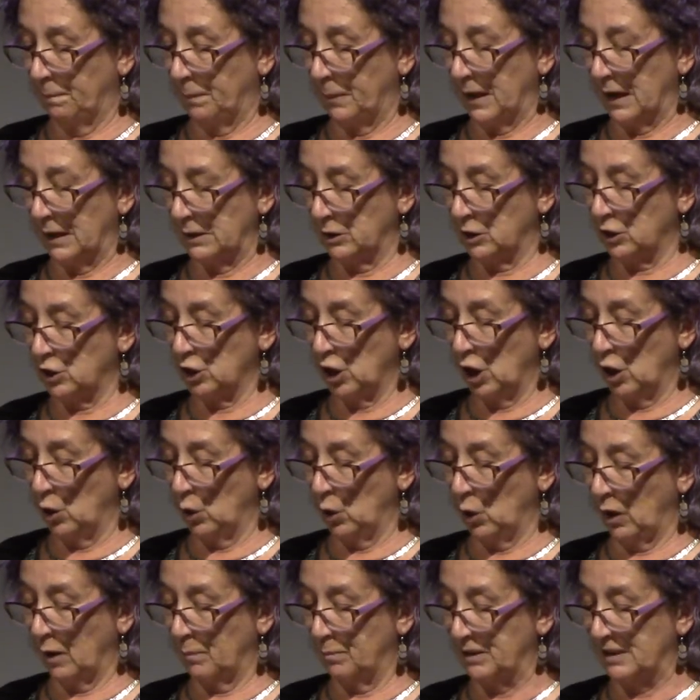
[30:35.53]
And
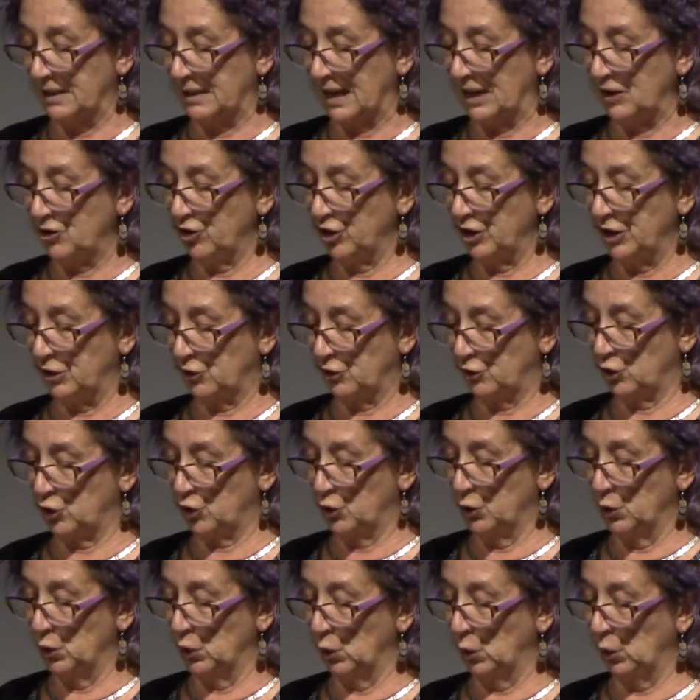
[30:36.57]
so a possession is a
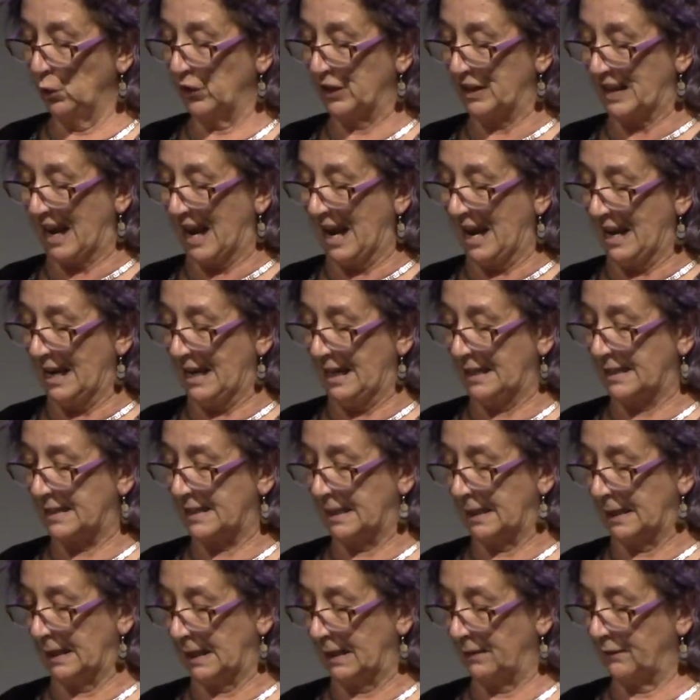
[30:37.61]
tool that aids
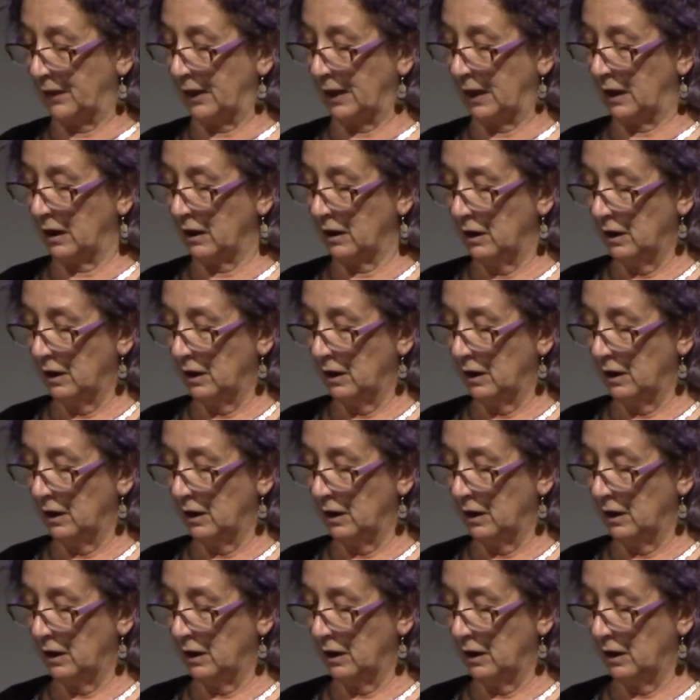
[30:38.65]
in living,